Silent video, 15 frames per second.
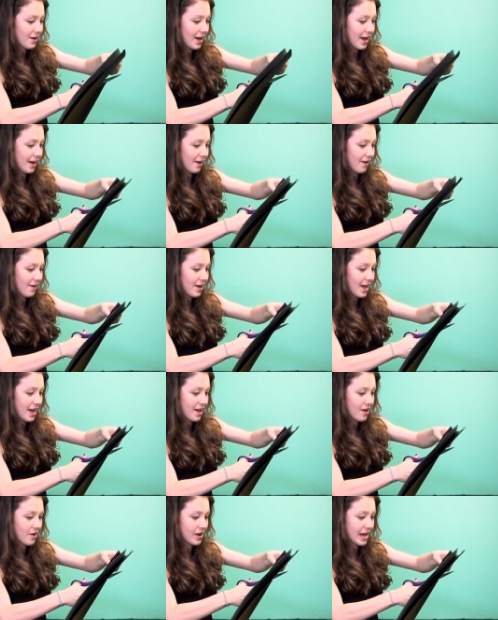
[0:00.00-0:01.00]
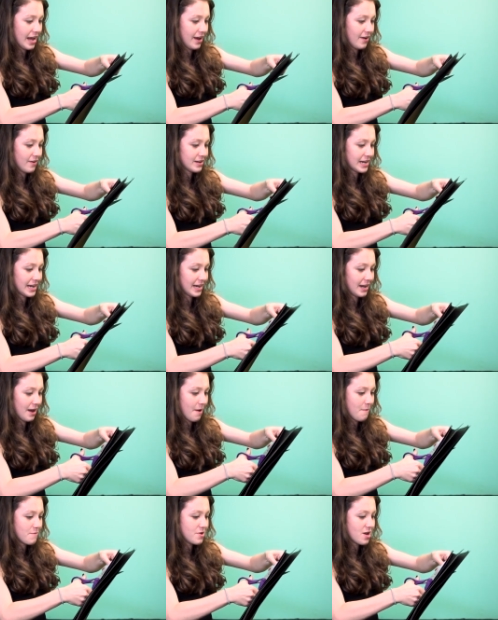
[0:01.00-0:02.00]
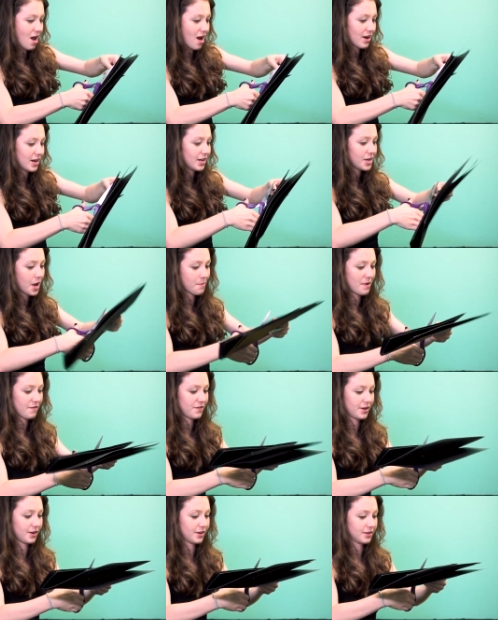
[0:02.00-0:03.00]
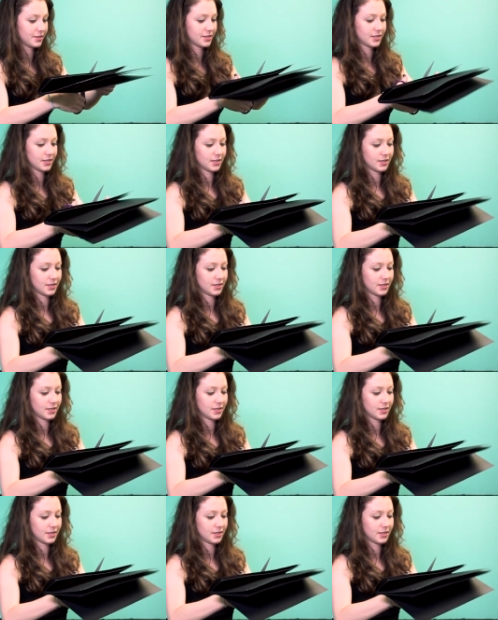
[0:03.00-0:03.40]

Okay, okay, okay, okay. I'm not gonna cut my fingers.